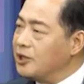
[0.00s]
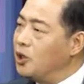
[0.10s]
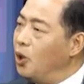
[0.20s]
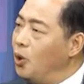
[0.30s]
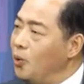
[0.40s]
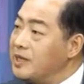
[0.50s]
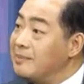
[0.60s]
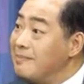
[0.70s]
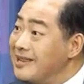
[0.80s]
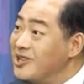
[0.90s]
you always
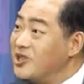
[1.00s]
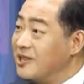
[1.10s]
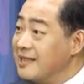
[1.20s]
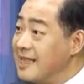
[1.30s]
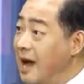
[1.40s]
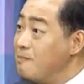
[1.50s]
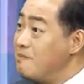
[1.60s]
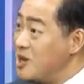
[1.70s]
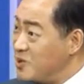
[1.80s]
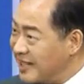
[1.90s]
mention that
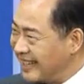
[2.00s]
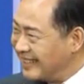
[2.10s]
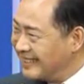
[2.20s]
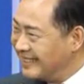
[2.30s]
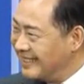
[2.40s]
music.